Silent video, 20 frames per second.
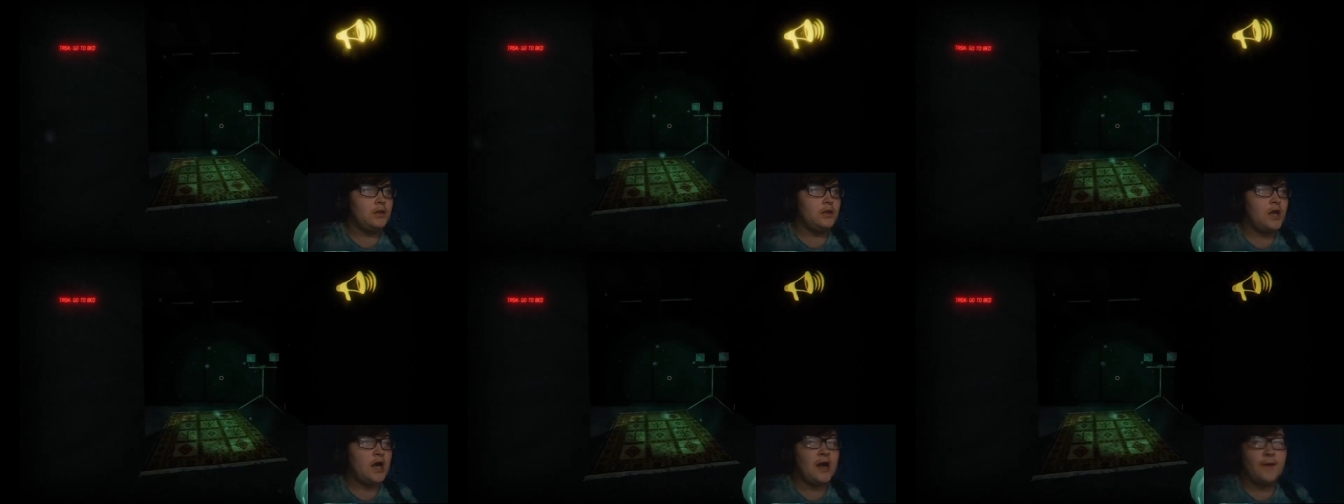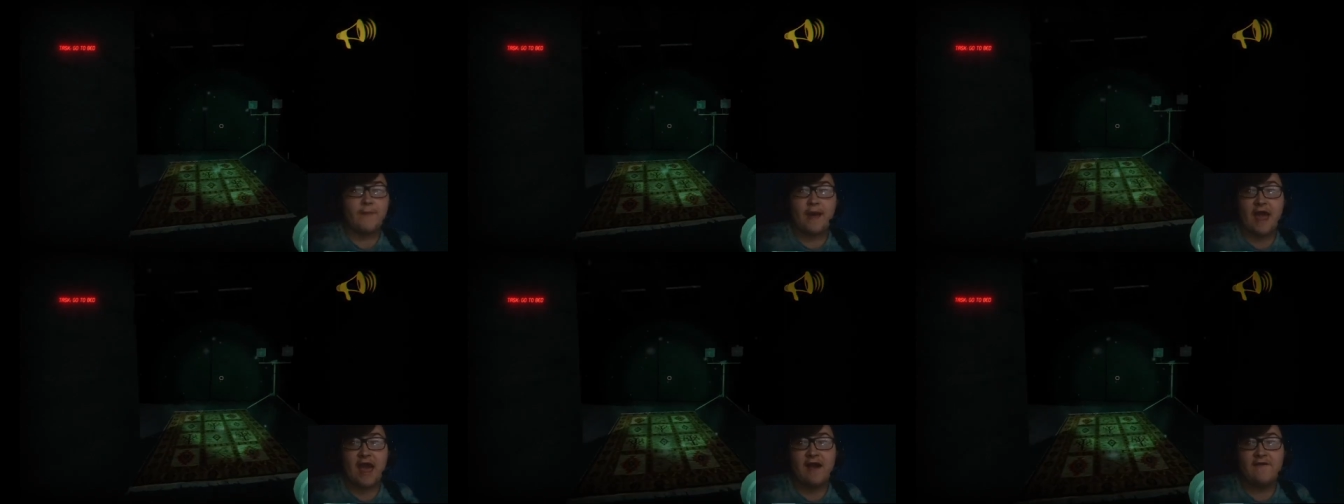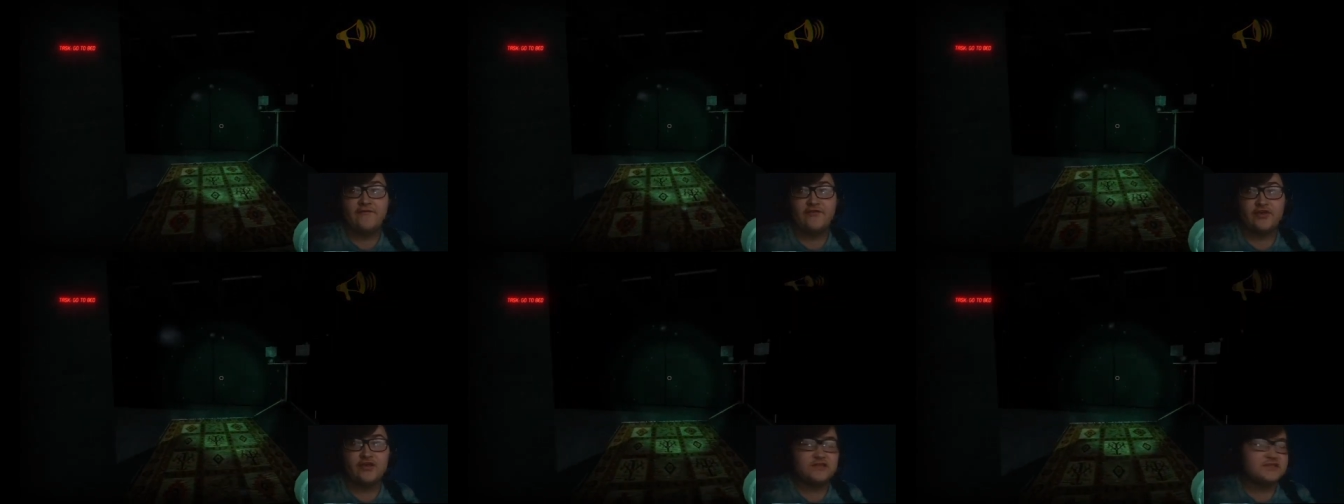um
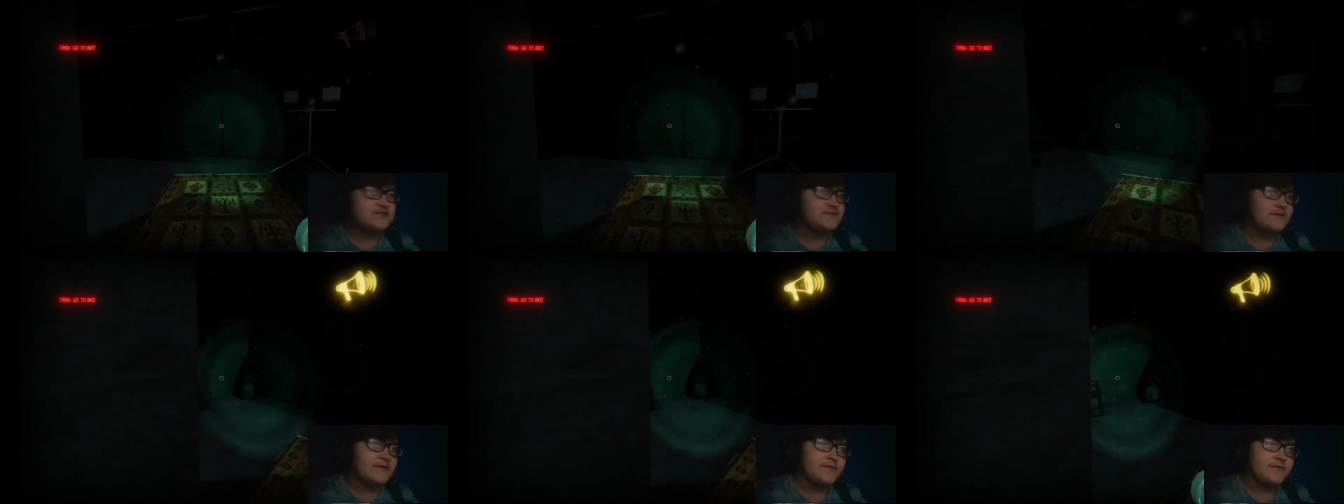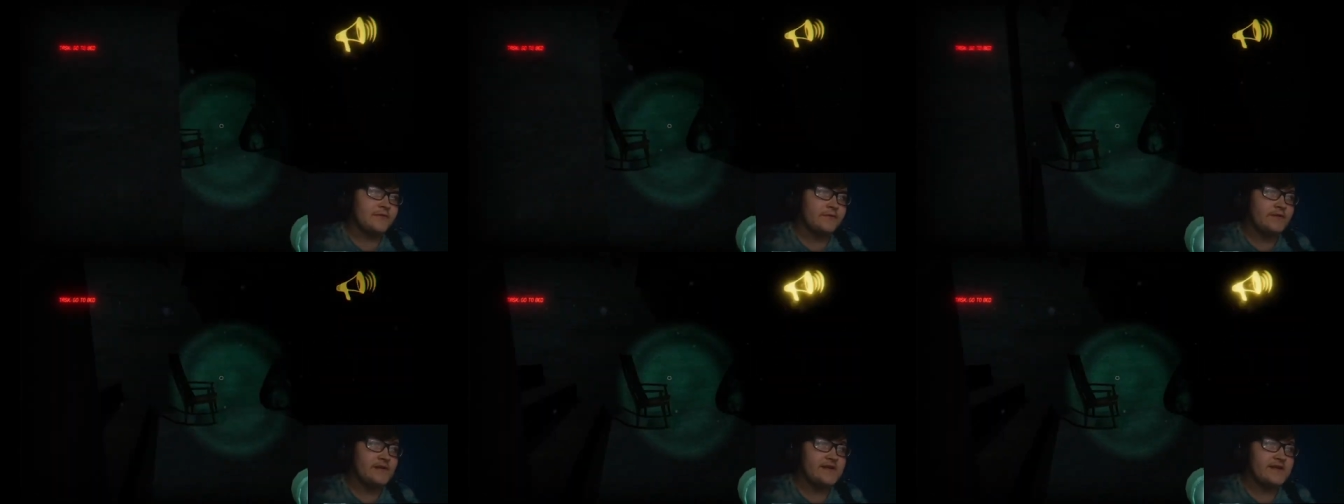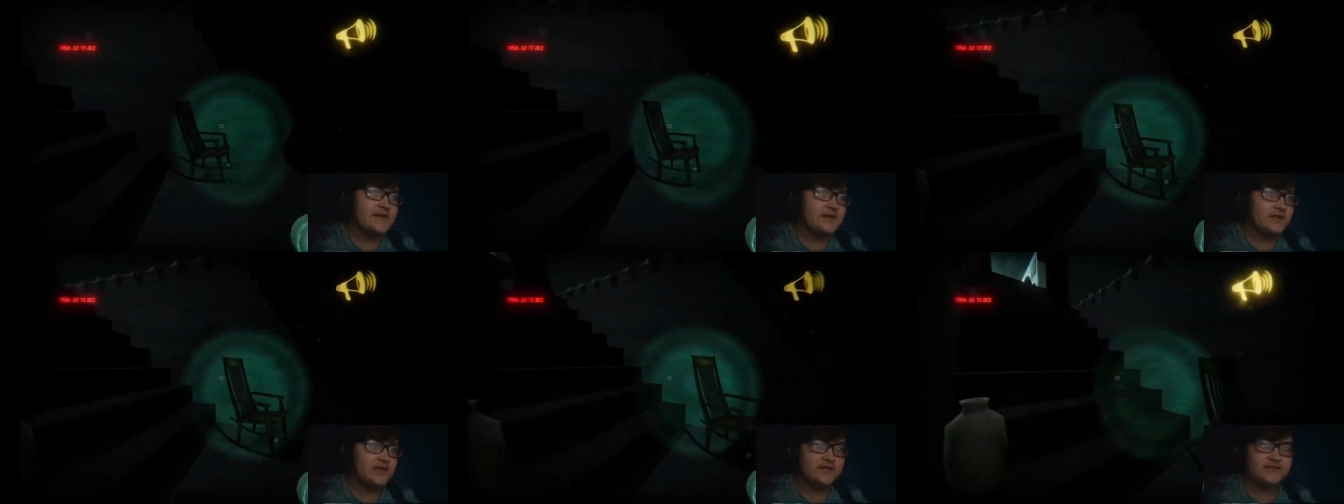after this one where we
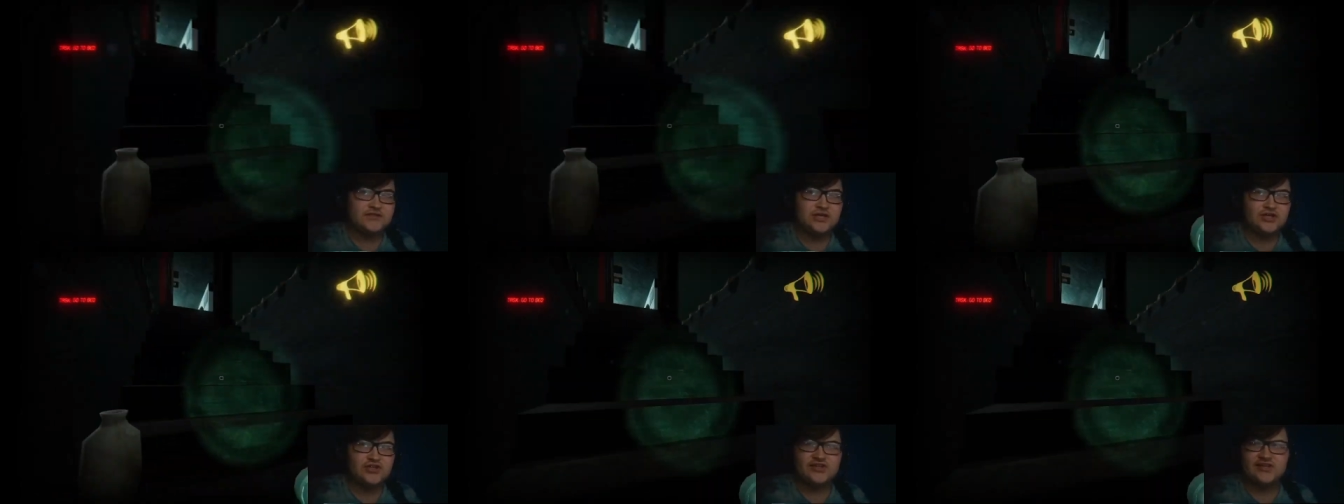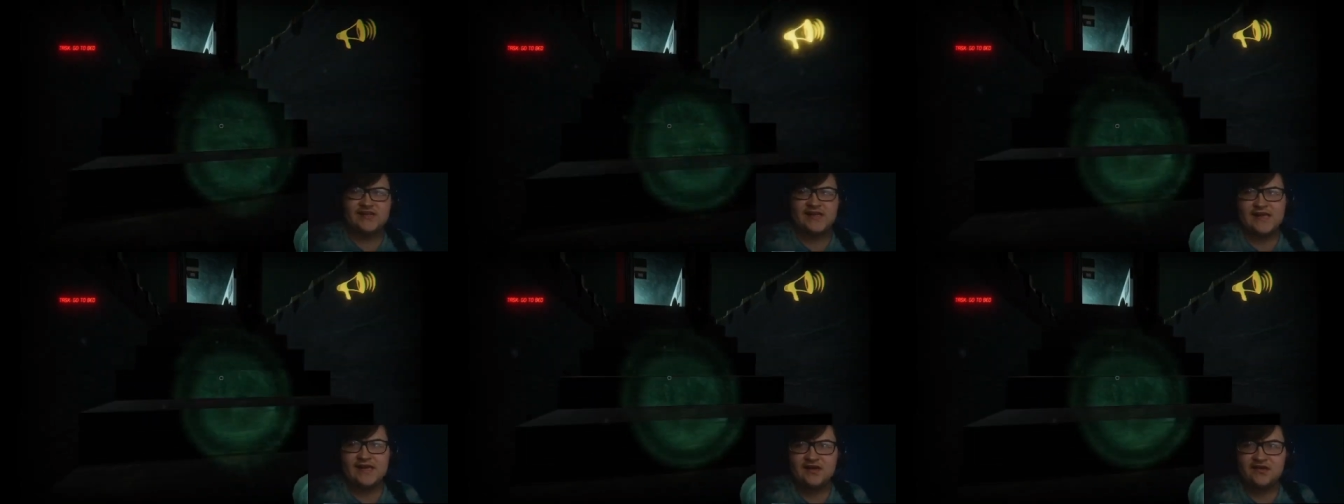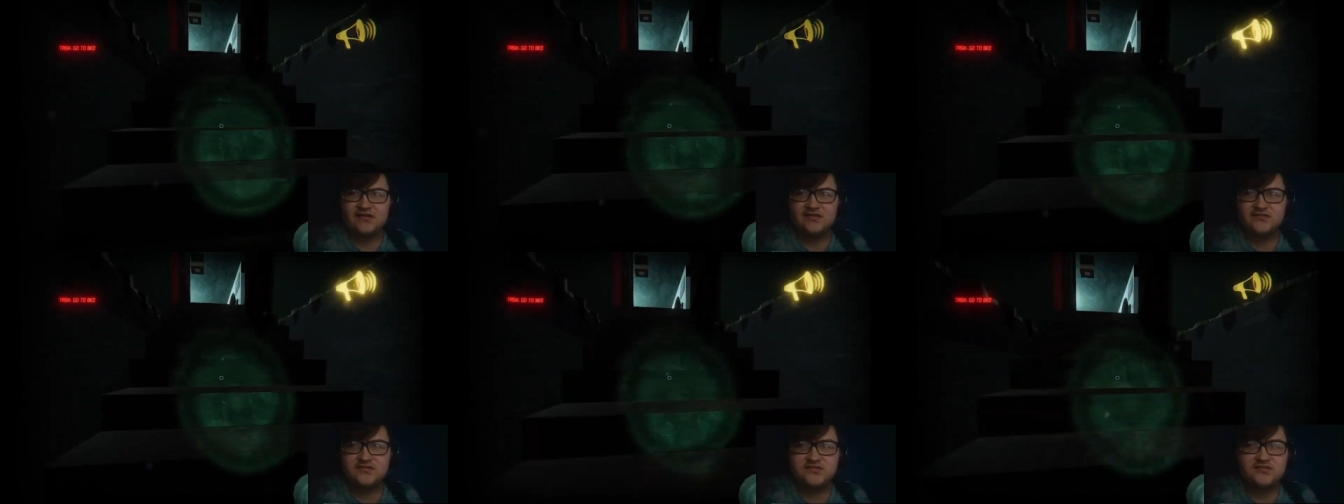collect all the
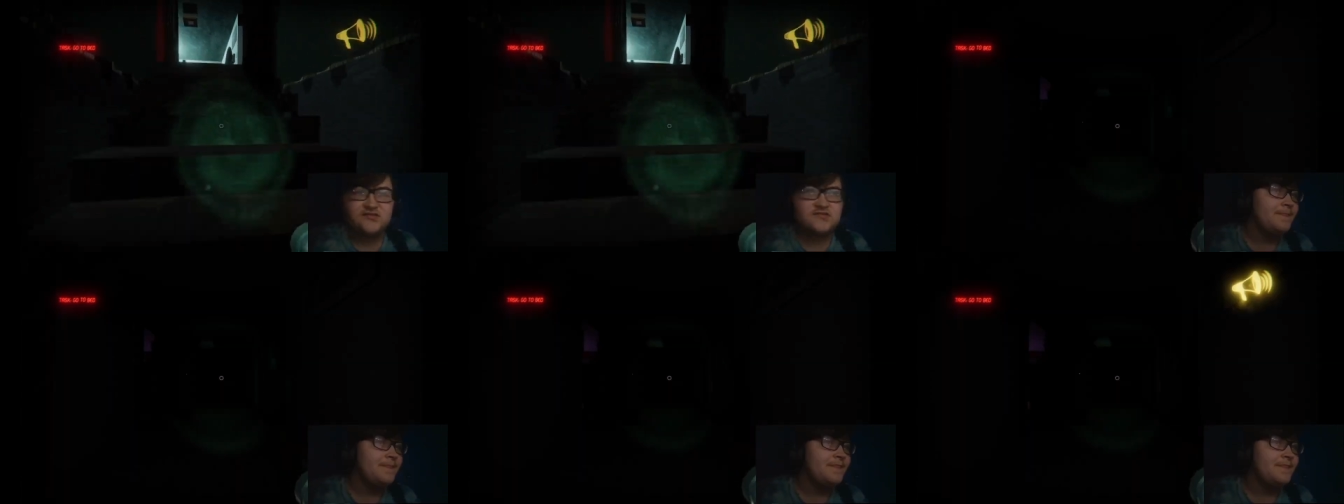eggs.